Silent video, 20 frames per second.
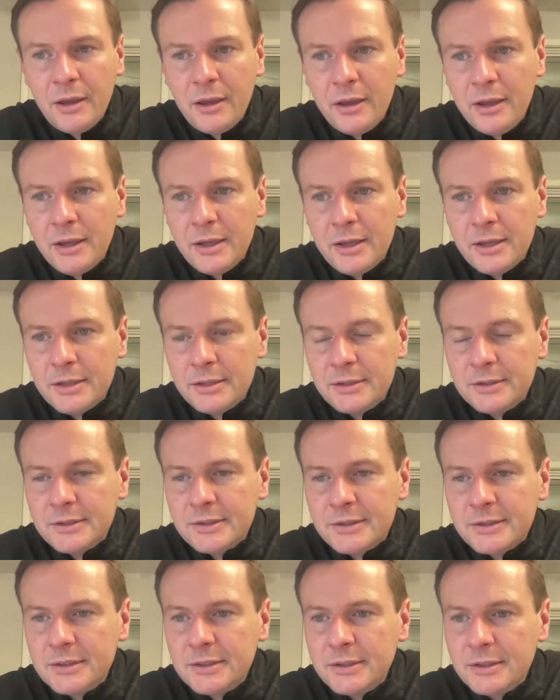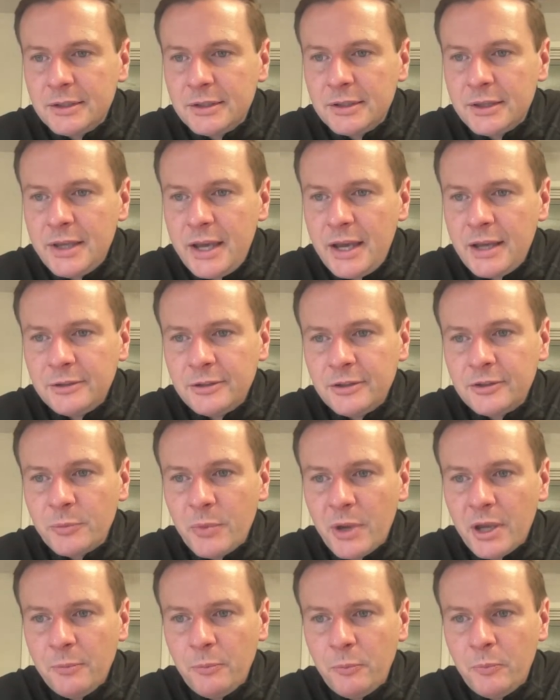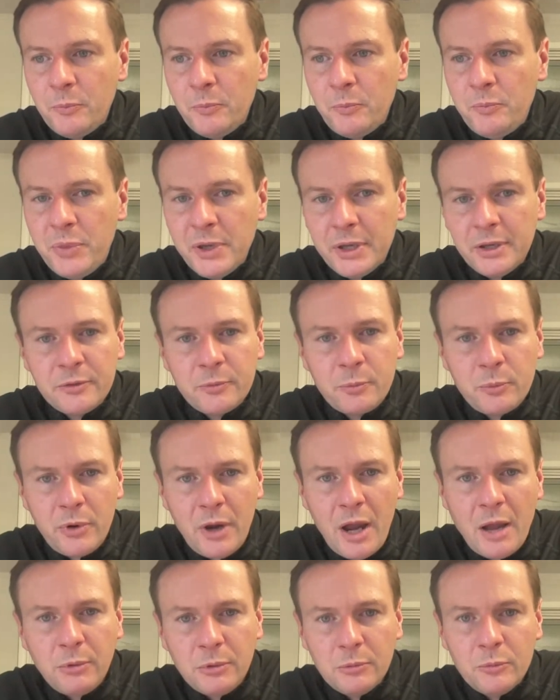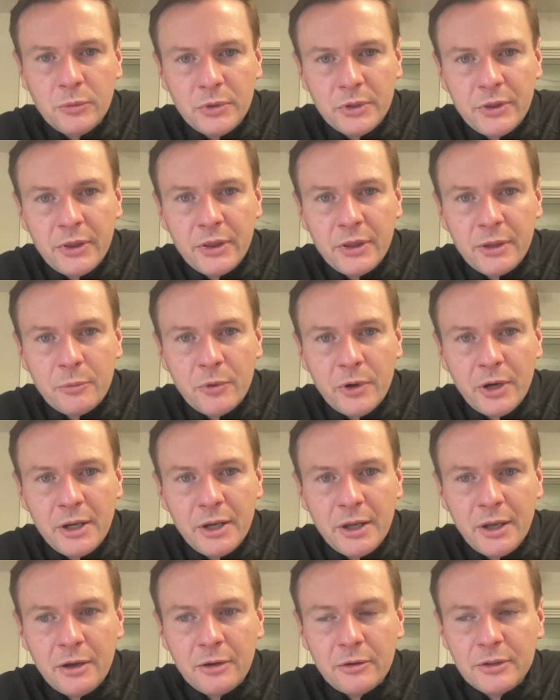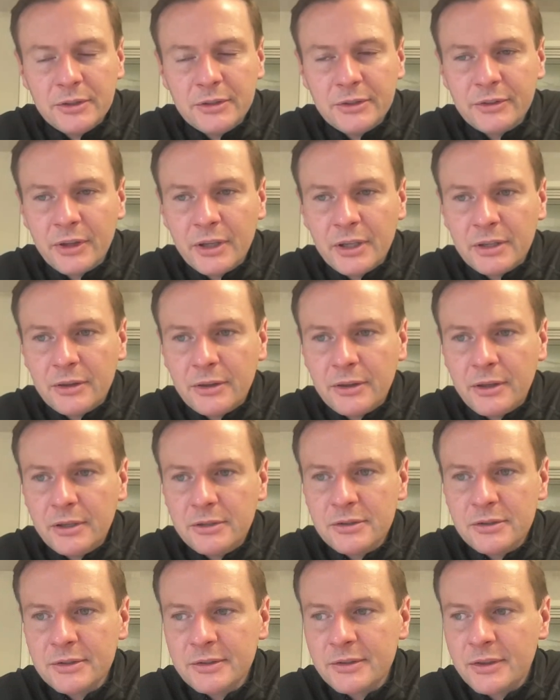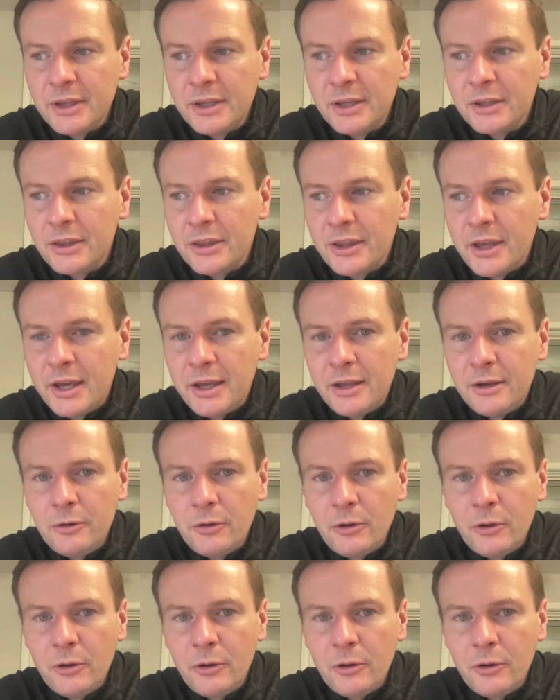And that is my biggest problem with them right now, is they just think that,